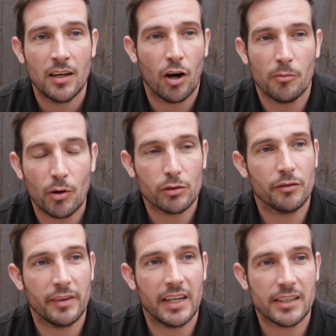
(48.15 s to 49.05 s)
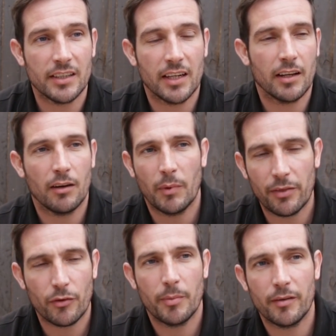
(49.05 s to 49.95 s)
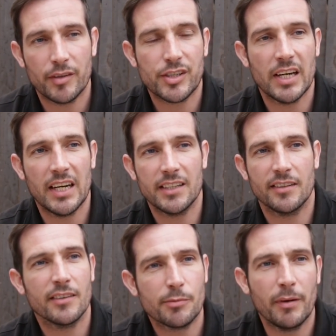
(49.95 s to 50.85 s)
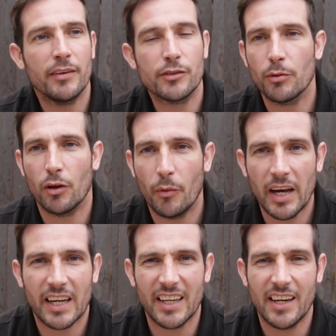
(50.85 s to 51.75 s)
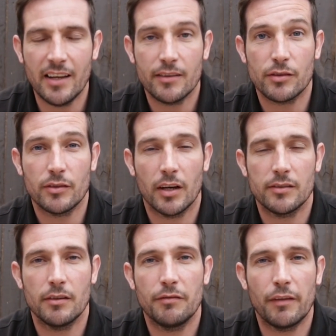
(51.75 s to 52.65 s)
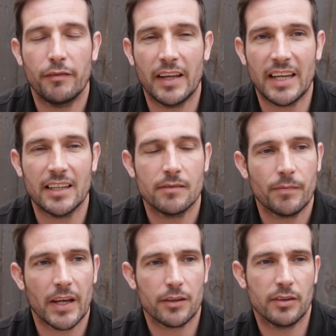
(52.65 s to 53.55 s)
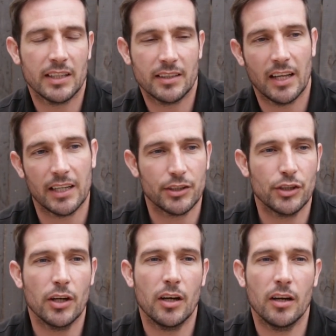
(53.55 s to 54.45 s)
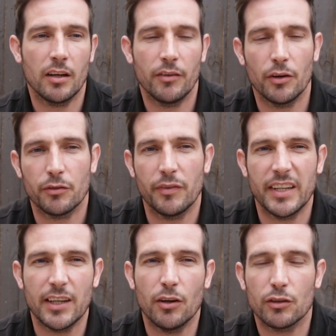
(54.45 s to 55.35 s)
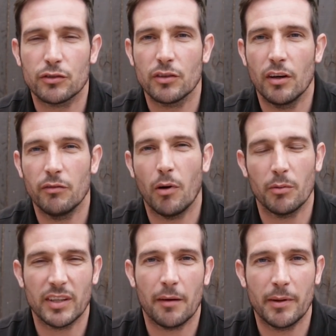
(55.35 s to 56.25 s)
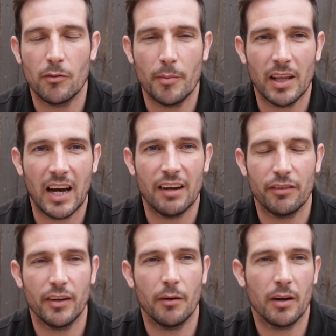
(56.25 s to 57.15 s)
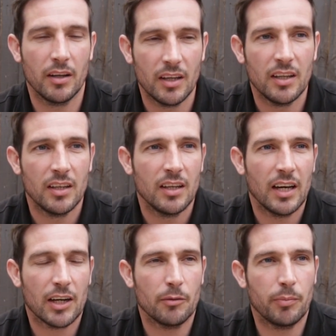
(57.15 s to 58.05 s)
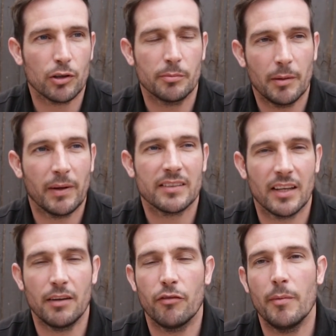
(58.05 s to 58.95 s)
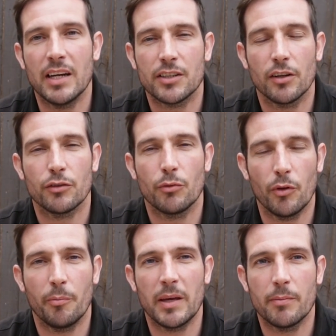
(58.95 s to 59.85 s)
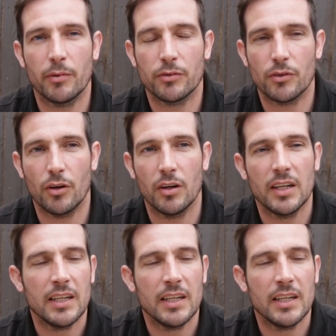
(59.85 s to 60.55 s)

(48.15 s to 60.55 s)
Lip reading: on motivation, and I went through a bit of a change and a spiritual awakening in 2015, and I tried to like share those videos of what was happening with my life and how I could possibly pass that information on to other people. So